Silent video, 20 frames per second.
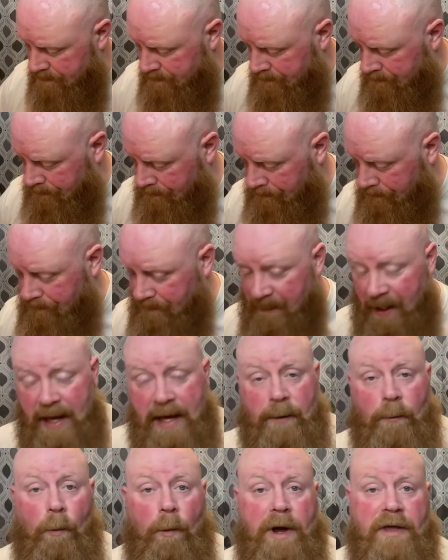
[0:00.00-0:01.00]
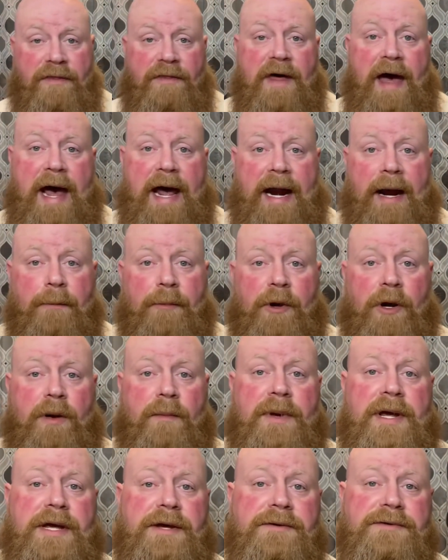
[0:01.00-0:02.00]
And with that, I'm going to
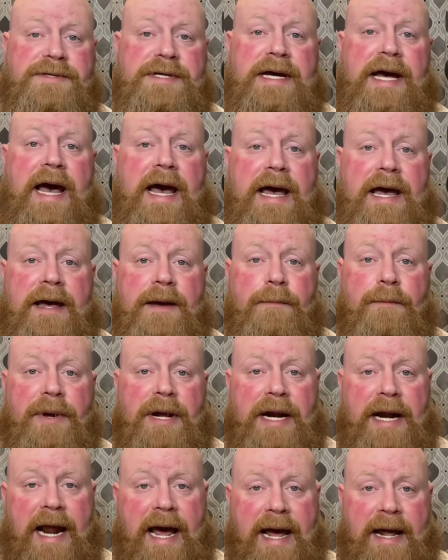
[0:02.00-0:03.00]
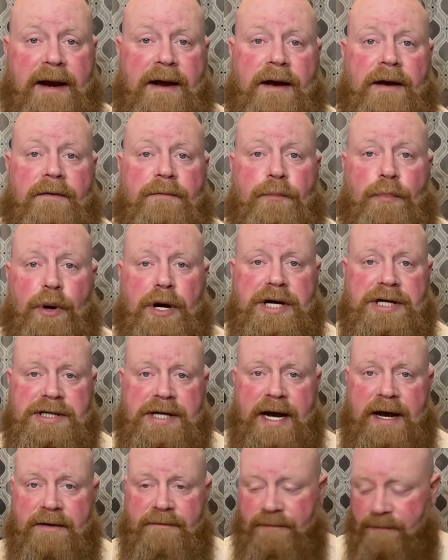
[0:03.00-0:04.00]
be using a banana
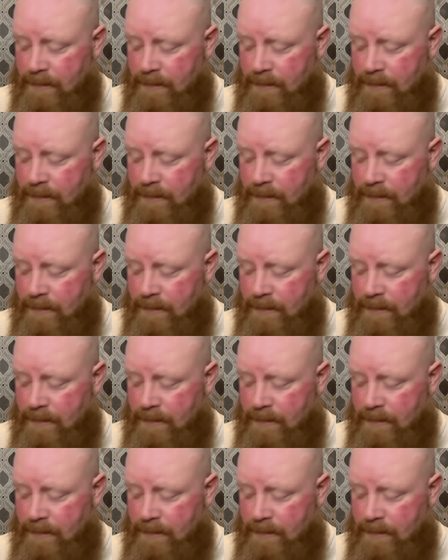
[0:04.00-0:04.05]
pre-shave,